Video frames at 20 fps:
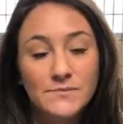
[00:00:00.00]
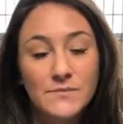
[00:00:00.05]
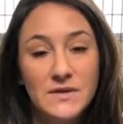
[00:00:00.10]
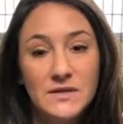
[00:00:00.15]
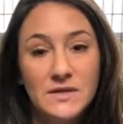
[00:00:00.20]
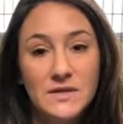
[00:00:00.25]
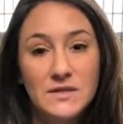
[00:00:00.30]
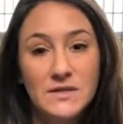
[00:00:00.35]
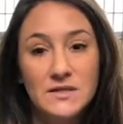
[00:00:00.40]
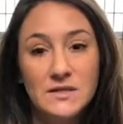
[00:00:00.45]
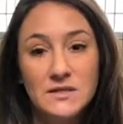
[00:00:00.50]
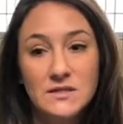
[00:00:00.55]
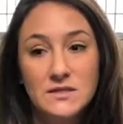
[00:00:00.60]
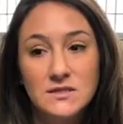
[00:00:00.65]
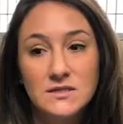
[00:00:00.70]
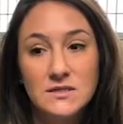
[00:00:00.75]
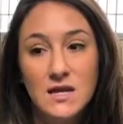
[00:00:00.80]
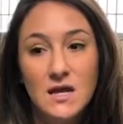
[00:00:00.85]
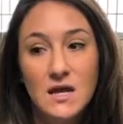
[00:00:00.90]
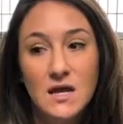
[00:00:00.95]
It
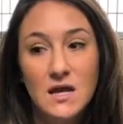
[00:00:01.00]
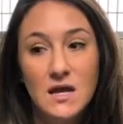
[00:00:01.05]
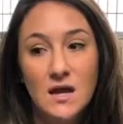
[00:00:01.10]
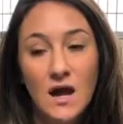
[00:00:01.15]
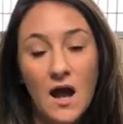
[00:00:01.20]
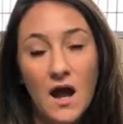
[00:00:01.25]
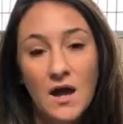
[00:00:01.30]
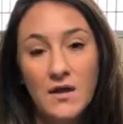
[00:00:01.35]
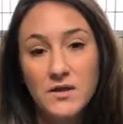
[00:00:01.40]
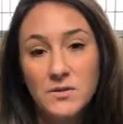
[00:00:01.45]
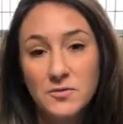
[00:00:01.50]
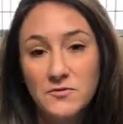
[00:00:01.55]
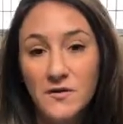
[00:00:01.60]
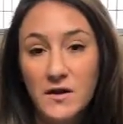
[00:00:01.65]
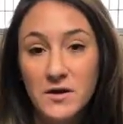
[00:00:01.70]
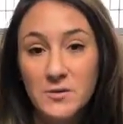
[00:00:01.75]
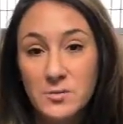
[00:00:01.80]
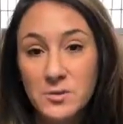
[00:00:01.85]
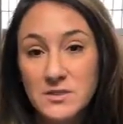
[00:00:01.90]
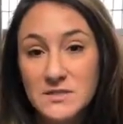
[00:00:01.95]
is a highly
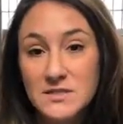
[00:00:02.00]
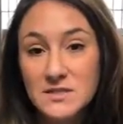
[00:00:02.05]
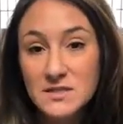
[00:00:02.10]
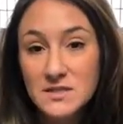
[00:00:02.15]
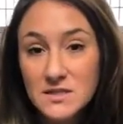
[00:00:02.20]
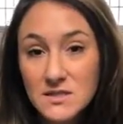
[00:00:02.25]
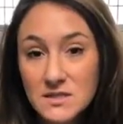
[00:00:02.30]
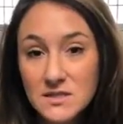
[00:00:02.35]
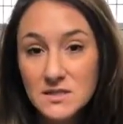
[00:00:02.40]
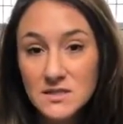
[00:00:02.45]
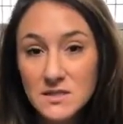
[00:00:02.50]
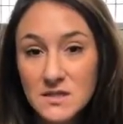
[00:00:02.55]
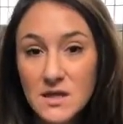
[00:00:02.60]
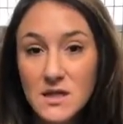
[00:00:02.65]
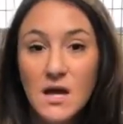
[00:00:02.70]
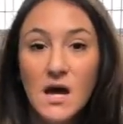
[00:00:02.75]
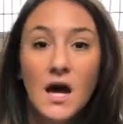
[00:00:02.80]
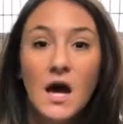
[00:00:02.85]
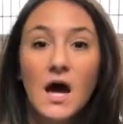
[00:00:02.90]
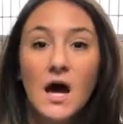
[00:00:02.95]
preventable disease.
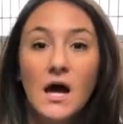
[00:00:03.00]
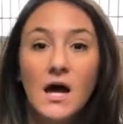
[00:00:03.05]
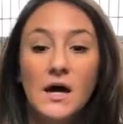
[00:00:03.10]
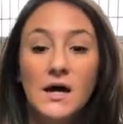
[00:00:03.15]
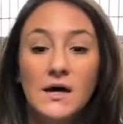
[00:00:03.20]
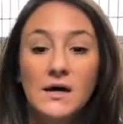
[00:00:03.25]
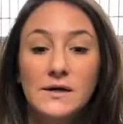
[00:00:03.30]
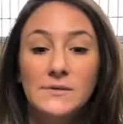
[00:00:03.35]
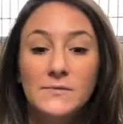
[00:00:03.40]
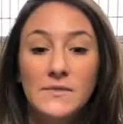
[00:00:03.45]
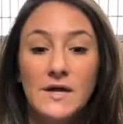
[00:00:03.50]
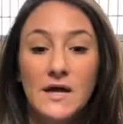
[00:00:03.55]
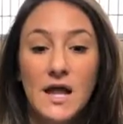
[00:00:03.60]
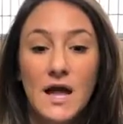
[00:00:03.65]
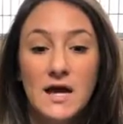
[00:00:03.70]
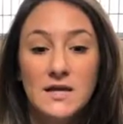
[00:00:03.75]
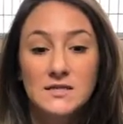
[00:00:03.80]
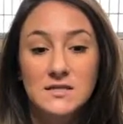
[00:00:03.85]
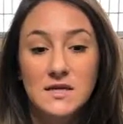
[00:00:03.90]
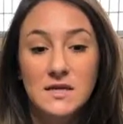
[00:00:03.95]
It
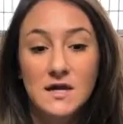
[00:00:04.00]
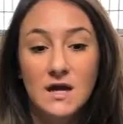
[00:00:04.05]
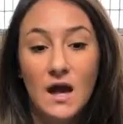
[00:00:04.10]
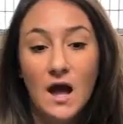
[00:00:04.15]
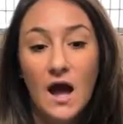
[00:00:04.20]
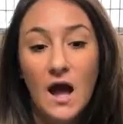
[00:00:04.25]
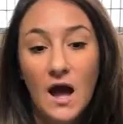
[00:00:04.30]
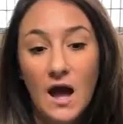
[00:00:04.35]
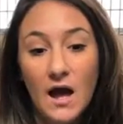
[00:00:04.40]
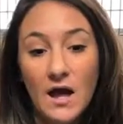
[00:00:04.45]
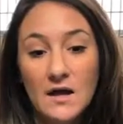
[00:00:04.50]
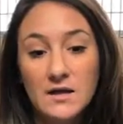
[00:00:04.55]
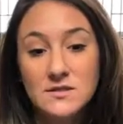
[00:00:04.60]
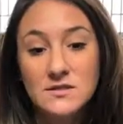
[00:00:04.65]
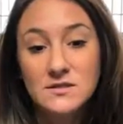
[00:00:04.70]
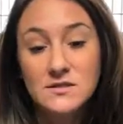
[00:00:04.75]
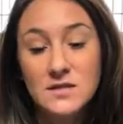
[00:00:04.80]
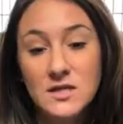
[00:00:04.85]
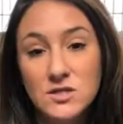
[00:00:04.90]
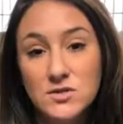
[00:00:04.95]
has a high
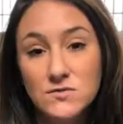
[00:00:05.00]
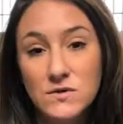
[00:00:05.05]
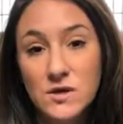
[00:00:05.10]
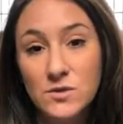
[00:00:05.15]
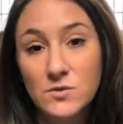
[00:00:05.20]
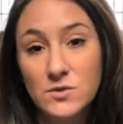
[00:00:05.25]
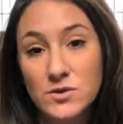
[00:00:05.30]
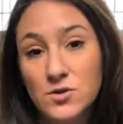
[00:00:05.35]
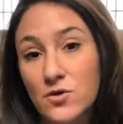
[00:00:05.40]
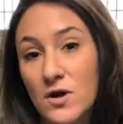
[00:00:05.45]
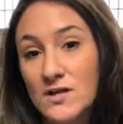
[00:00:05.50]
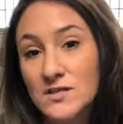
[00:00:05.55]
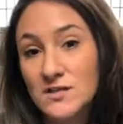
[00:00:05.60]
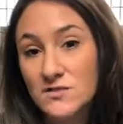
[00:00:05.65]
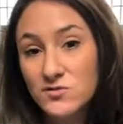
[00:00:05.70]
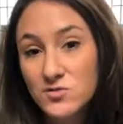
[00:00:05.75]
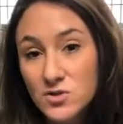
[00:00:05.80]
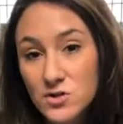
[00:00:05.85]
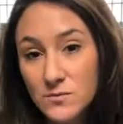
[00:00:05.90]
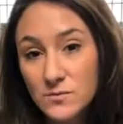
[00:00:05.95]
success rate with aggressive
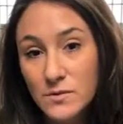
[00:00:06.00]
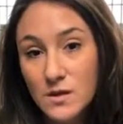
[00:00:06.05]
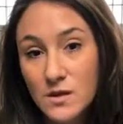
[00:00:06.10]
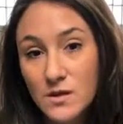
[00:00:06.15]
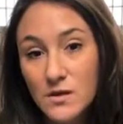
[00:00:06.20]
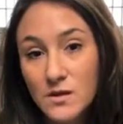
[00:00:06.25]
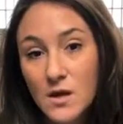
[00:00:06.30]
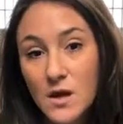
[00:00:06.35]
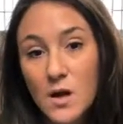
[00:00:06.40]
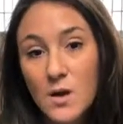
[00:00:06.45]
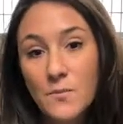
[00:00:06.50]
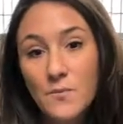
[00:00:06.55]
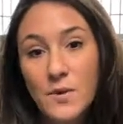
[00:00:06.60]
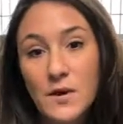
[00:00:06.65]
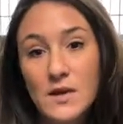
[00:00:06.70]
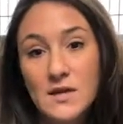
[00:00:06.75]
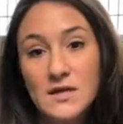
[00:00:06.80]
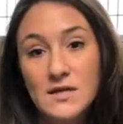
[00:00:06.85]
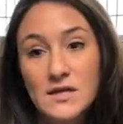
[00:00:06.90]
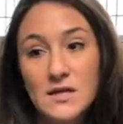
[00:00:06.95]
treatment, but
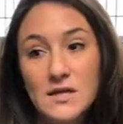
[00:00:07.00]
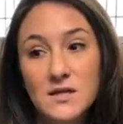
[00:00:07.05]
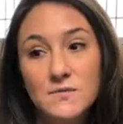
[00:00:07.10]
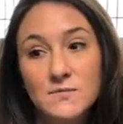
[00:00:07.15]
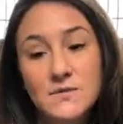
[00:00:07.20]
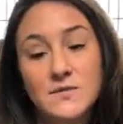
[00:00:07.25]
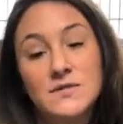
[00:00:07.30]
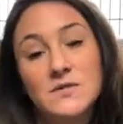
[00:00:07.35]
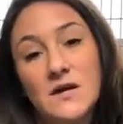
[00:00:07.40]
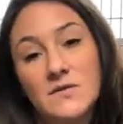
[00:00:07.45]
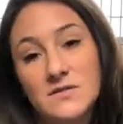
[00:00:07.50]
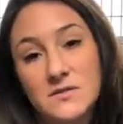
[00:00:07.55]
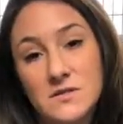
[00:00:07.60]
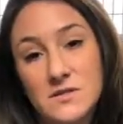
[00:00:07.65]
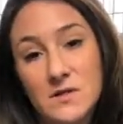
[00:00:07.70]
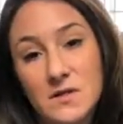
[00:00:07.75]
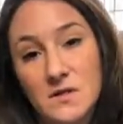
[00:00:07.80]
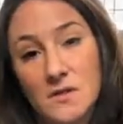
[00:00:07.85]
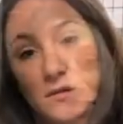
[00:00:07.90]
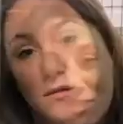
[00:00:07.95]
it can be
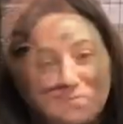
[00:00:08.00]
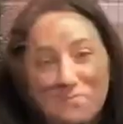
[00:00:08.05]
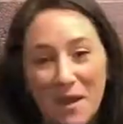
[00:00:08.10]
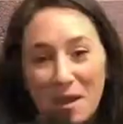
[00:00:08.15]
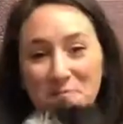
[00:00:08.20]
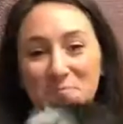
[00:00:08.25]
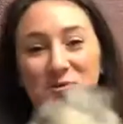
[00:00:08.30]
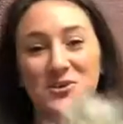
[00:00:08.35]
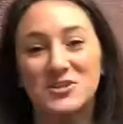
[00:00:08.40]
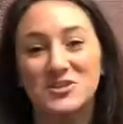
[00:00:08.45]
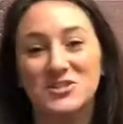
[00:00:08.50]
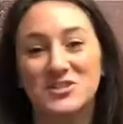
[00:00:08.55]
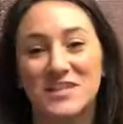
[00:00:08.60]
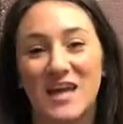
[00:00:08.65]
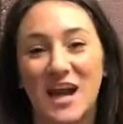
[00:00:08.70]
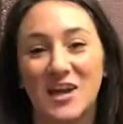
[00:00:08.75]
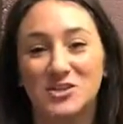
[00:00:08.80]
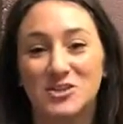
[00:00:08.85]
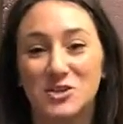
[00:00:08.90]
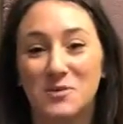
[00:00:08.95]
devastating. This is Piper. She's
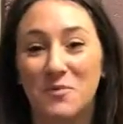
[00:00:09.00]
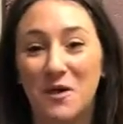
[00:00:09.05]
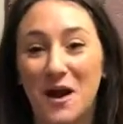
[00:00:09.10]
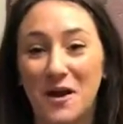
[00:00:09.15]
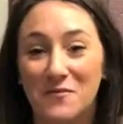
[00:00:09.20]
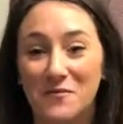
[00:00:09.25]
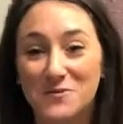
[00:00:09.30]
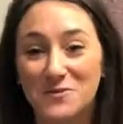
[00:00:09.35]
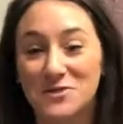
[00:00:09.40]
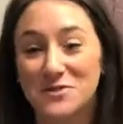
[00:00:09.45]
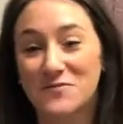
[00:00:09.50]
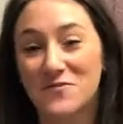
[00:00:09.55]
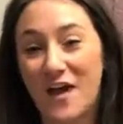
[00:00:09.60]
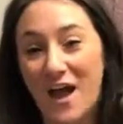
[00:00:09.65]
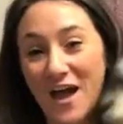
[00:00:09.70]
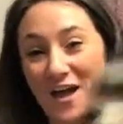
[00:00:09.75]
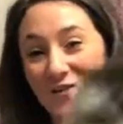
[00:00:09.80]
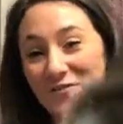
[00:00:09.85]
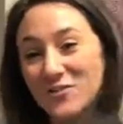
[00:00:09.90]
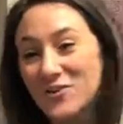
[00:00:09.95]
actually a Parvo
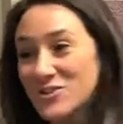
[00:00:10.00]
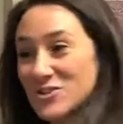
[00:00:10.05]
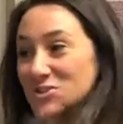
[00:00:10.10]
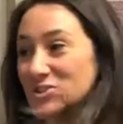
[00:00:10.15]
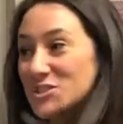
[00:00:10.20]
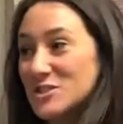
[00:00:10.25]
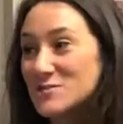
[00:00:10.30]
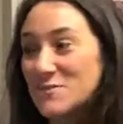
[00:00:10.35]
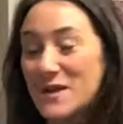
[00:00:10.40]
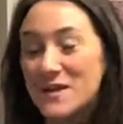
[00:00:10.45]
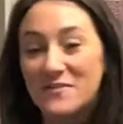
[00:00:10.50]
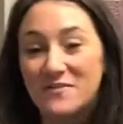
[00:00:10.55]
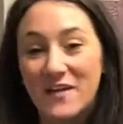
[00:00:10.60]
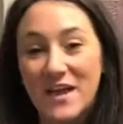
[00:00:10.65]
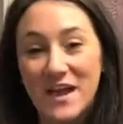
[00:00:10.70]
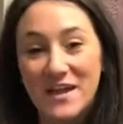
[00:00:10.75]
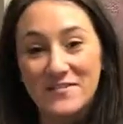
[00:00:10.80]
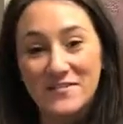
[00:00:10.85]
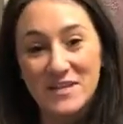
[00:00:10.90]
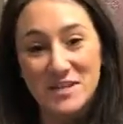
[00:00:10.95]
survivor. She spent
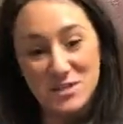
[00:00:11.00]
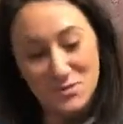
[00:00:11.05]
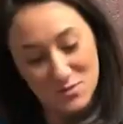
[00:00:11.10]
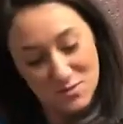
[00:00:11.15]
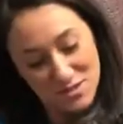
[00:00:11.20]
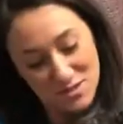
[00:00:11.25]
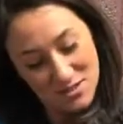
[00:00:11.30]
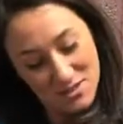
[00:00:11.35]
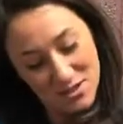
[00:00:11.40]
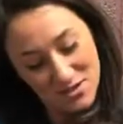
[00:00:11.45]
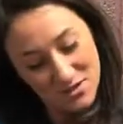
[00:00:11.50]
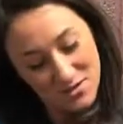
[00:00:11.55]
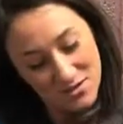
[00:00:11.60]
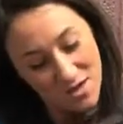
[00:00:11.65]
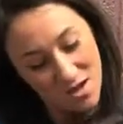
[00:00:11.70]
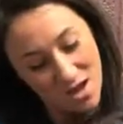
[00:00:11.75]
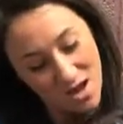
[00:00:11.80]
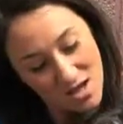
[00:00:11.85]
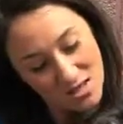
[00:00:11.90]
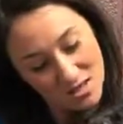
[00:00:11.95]
5 days with us here in the
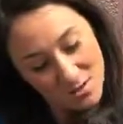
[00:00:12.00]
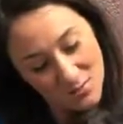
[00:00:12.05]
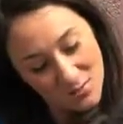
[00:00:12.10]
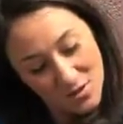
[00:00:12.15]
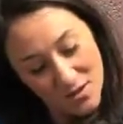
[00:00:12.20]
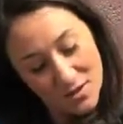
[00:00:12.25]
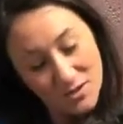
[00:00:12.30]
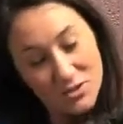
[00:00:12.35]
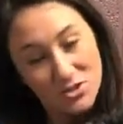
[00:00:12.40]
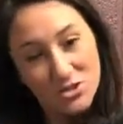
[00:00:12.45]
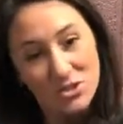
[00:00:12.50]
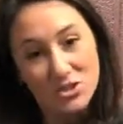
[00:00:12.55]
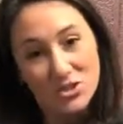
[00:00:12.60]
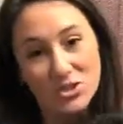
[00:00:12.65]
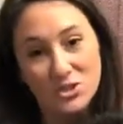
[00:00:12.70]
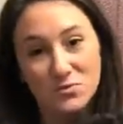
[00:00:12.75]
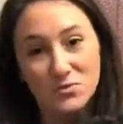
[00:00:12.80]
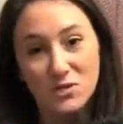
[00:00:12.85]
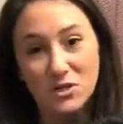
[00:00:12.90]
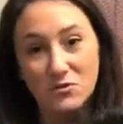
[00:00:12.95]
hospital, and she's
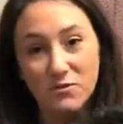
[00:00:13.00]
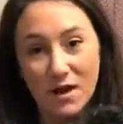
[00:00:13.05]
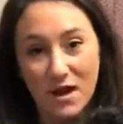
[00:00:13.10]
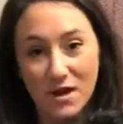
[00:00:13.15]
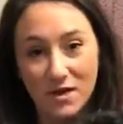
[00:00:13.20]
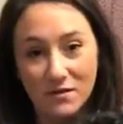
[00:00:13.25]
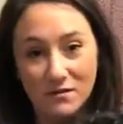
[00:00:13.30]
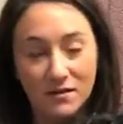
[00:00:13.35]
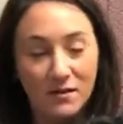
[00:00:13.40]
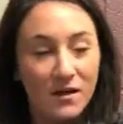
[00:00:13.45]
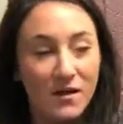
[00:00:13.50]
doing great.